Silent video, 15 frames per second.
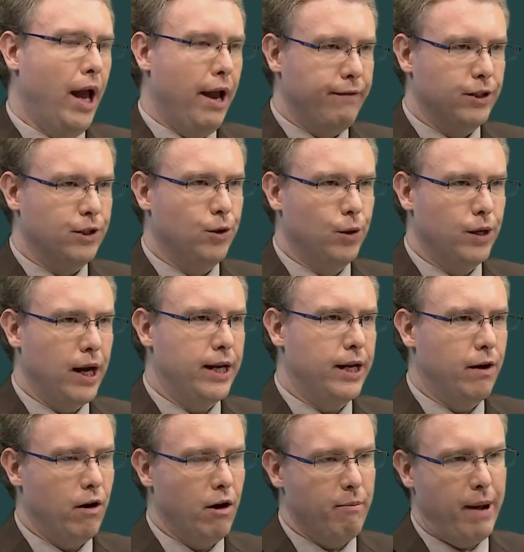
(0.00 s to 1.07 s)
If it's a good
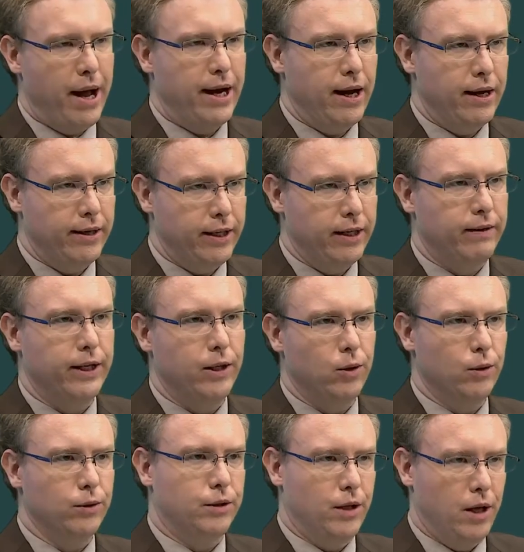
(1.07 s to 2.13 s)
idea or a bad idea, it
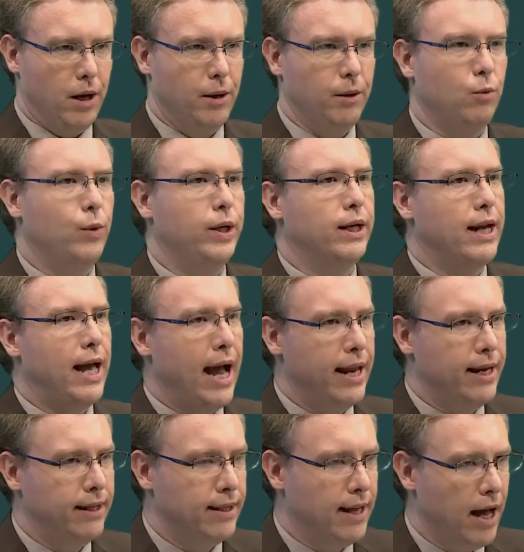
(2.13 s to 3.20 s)
goes down. We can
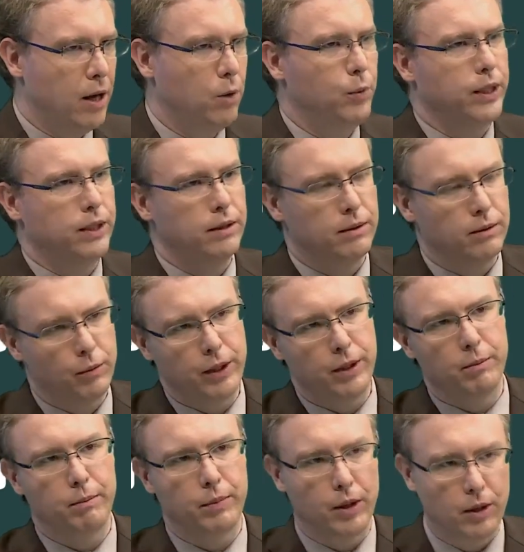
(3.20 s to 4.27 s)
edit that, we can, we
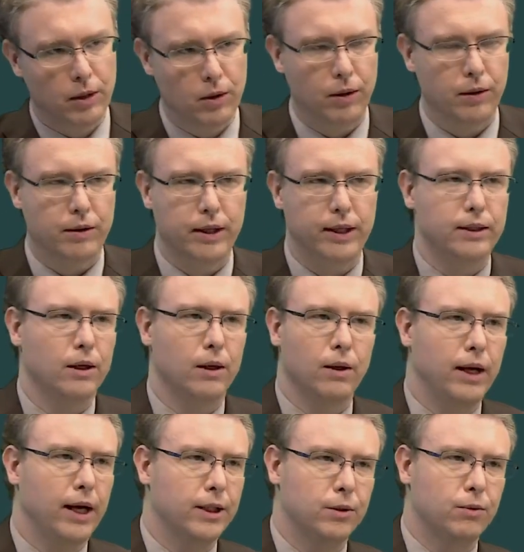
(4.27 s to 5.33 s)
can cut things
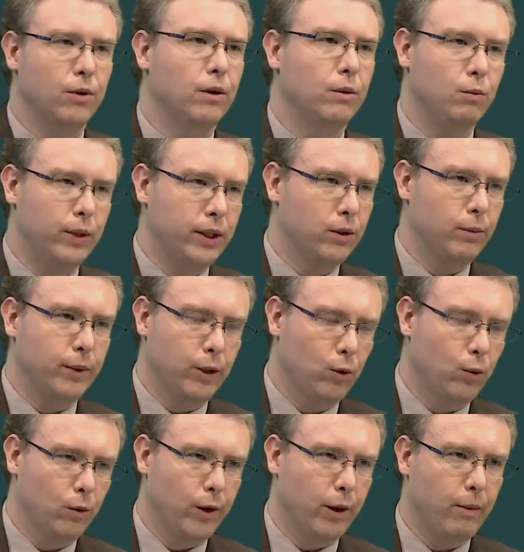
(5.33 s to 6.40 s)
out later on. We don't, we
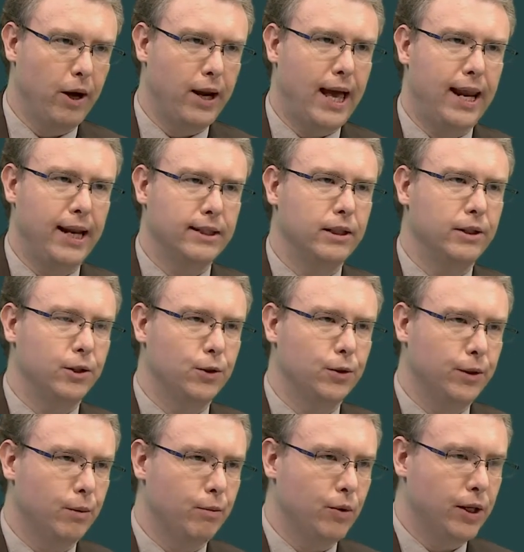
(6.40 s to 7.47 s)
don't worry about editing
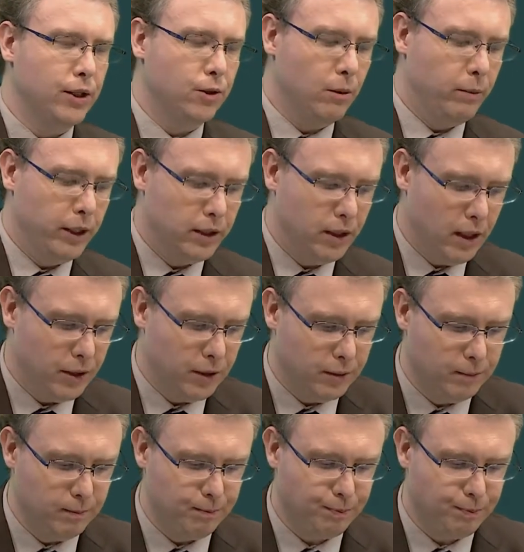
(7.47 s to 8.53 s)
during the brainstorming session.